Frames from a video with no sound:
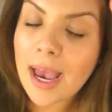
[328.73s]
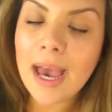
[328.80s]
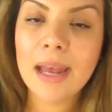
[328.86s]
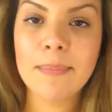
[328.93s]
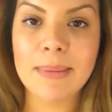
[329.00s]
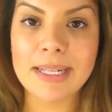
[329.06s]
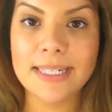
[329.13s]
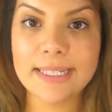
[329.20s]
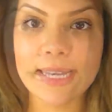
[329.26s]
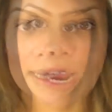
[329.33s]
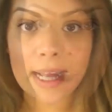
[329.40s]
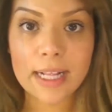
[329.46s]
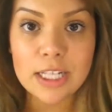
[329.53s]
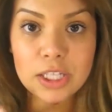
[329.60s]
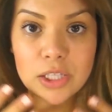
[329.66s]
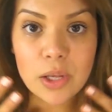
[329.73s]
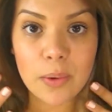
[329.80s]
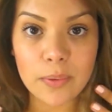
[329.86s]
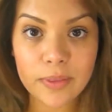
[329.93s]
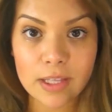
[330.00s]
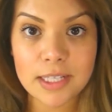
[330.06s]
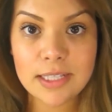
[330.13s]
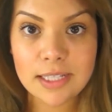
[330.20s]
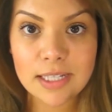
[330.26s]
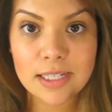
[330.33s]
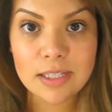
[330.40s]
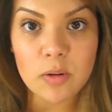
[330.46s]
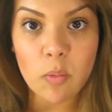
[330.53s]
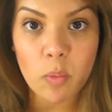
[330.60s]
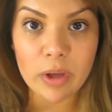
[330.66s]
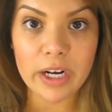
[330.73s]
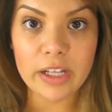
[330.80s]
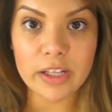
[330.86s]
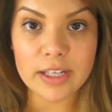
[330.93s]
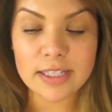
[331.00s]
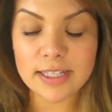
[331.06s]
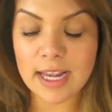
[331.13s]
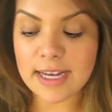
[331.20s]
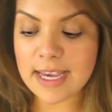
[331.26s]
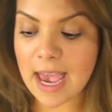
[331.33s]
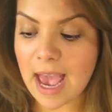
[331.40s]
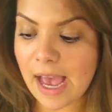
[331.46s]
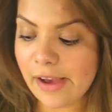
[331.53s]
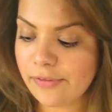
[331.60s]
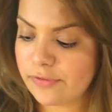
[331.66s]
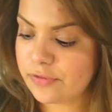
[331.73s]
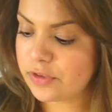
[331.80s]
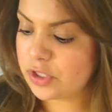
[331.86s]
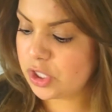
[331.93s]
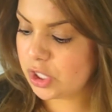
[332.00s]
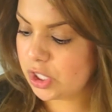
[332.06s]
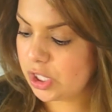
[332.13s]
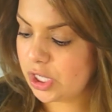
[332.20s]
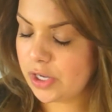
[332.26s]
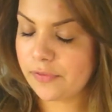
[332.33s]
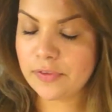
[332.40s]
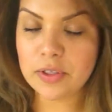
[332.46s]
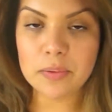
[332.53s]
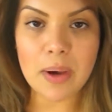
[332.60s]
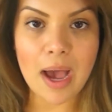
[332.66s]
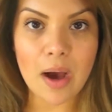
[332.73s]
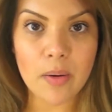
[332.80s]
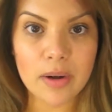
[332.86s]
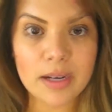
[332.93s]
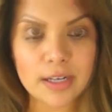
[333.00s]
and mascara. So this is what it looks like after a few hours.